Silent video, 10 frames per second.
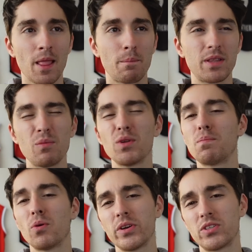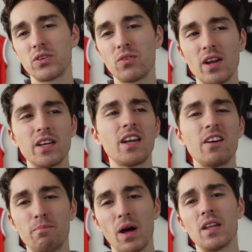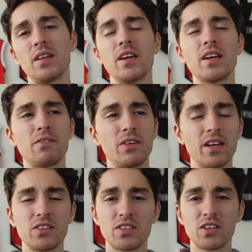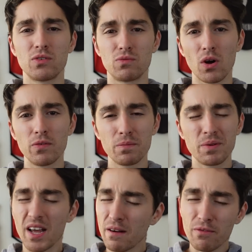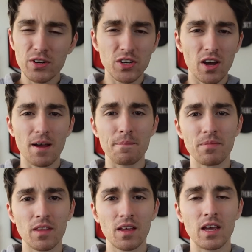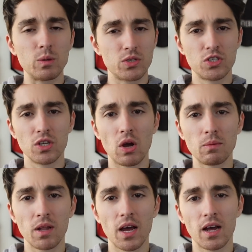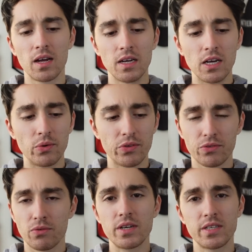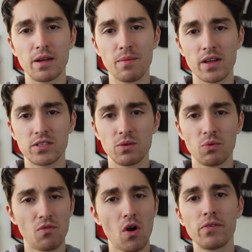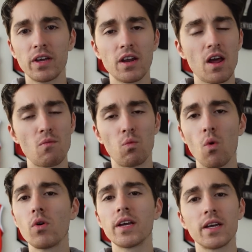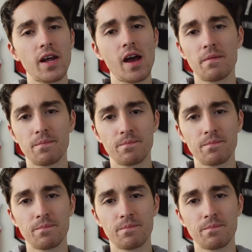But then when the ball hits the ground, you got to have Butler there, you got to have Higgins there to rove it. But every time it was a Geelong player with 3 teammates that were roving it and walking it out.